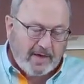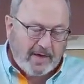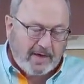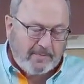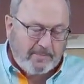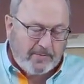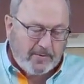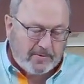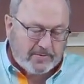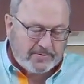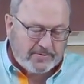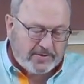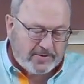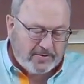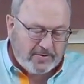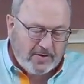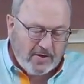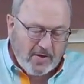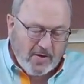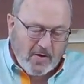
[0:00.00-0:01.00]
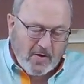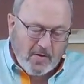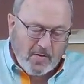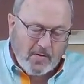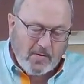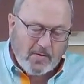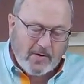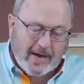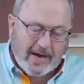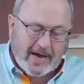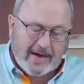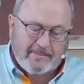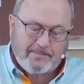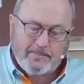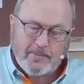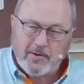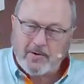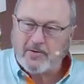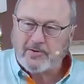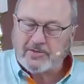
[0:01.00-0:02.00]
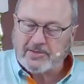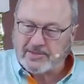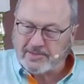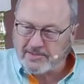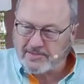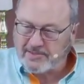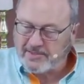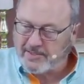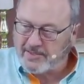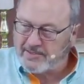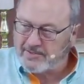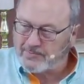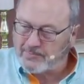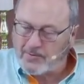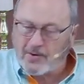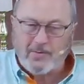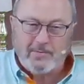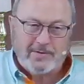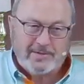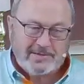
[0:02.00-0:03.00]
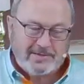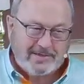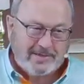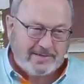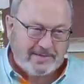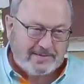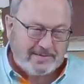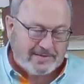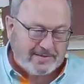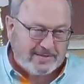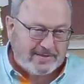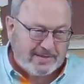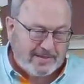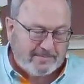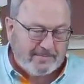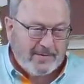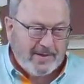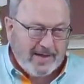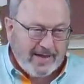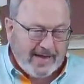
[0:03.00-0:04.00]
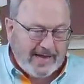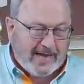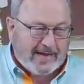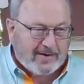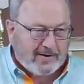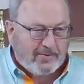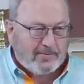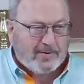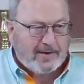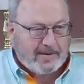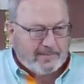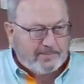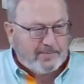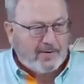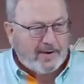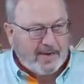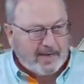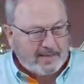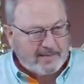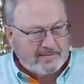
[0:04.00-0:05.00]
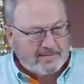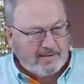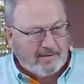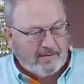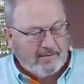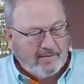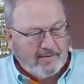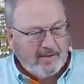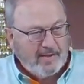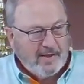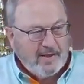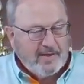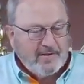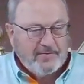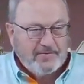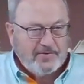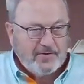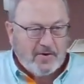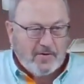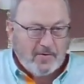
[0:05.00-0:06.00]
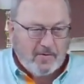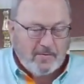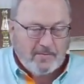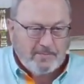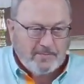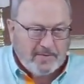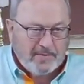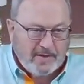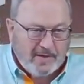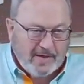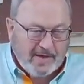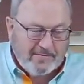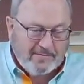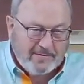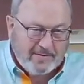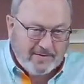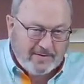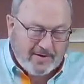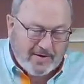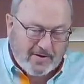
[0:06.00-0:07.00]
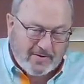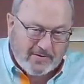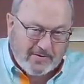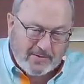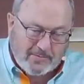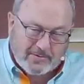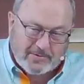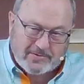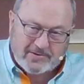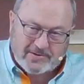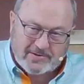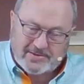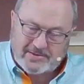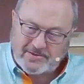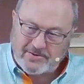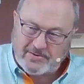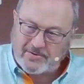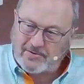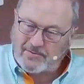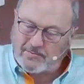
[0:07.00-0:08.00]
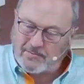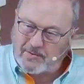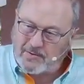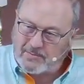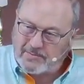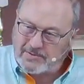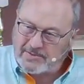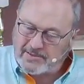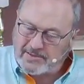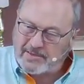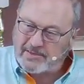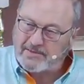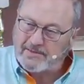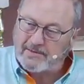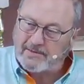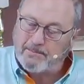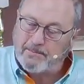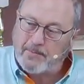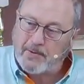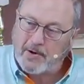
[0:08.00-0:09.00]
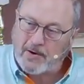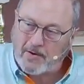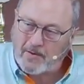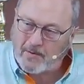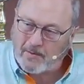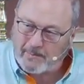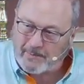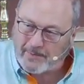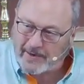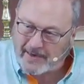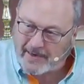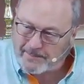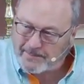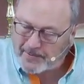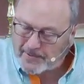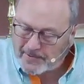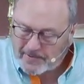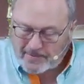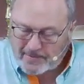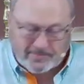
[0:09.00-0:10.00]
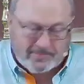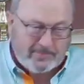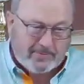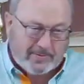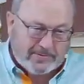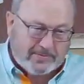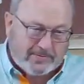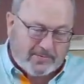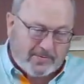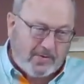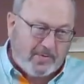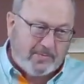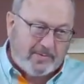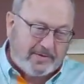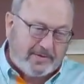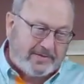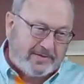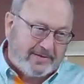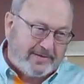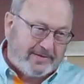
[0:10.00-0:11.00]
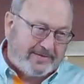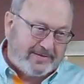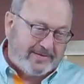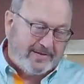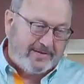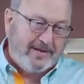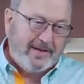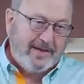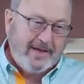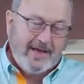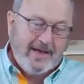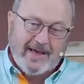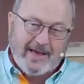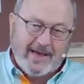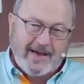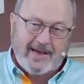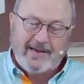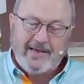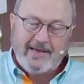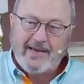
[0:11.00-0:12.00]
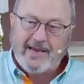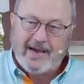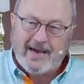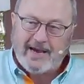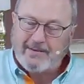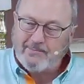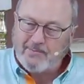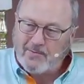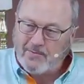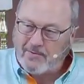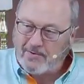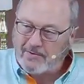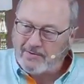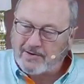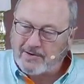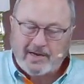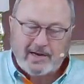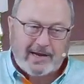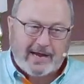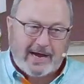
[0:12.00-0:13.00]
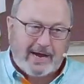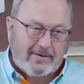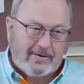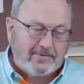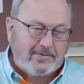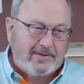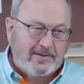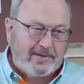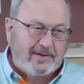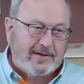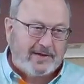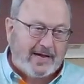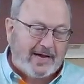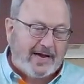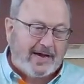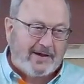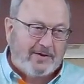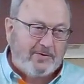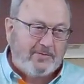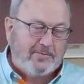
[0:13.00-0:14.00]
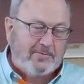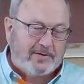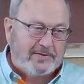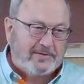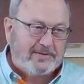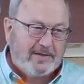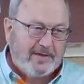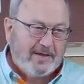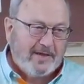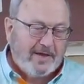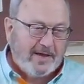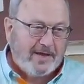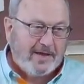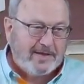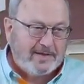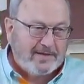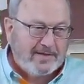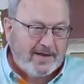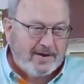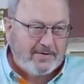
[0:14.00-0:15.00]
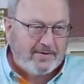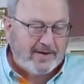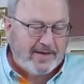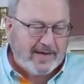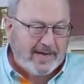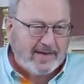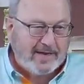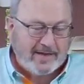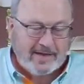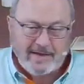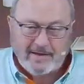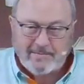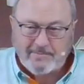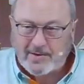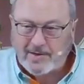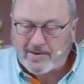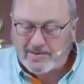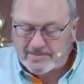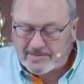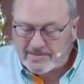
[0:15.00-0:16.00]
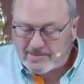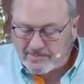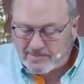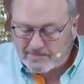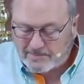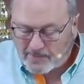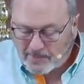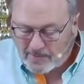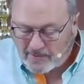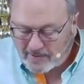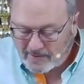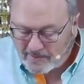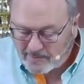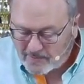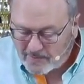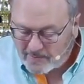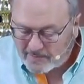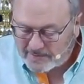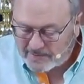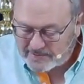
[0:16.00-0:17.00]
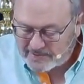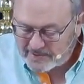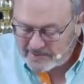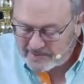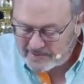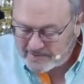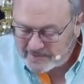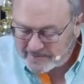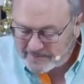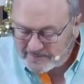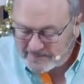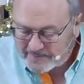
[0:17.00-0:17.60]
person who had purchased his Roman citizenship at a great price. So even though he was considered a Roman citizen, Paul by birth was a Roman citizen. And he had more clout than the guy who was interrogating him because he was born a Roman citizen.